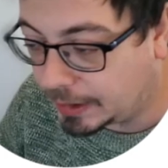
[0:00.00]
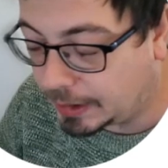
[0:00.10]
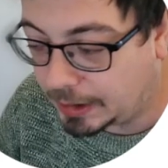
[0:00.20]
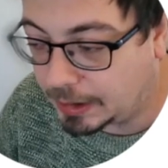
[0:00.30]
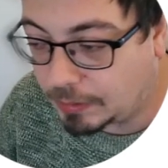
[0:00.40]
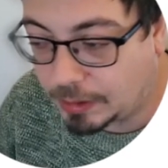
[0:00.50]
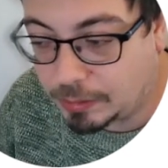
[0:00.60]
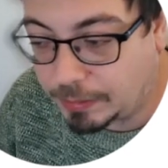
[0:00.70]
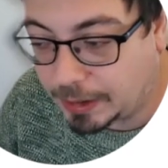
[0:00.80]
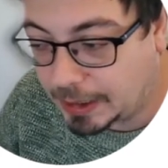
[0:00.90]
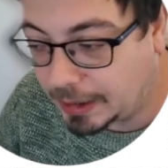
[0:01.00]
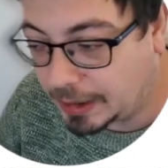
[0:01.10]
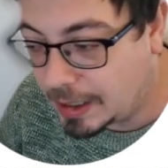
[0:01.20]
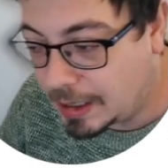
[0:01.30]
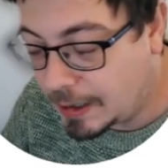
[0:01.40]
in quantum mechanics,
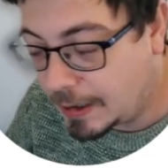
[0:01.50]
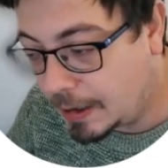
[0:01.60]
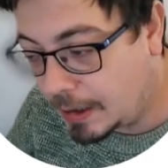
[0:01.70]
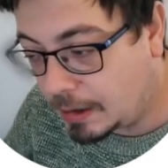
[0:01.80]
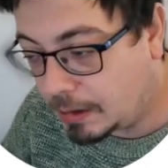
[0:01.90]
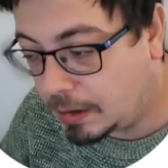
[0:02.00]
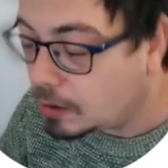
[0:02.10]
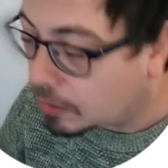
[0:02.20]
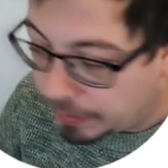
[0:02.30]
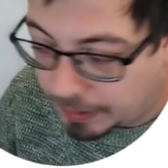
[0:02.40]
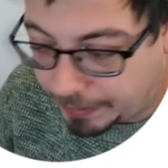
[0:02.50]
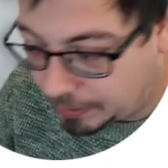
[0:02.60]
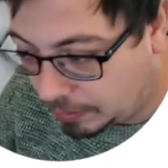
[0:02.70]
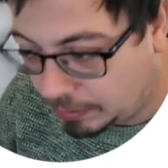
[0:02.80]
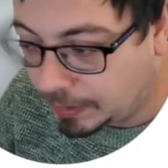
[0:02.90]
it could be a
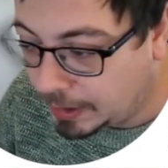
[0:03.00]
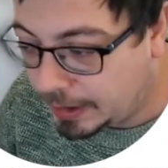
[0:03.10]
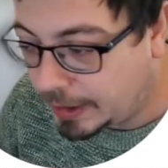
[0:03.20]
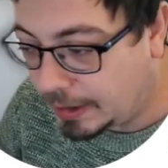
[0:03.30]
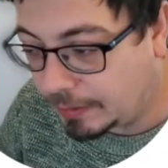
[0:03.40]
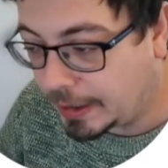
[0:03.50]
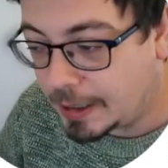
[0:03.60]
pendulum. Anyway,